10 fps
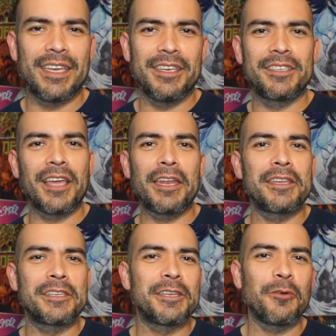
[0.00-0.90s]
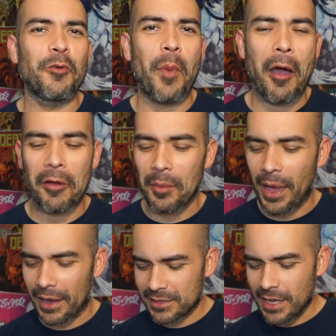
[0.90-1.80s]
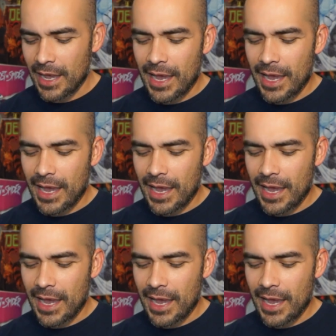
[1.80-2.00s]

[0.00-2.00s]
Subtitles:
he decided to steal from Alchemax.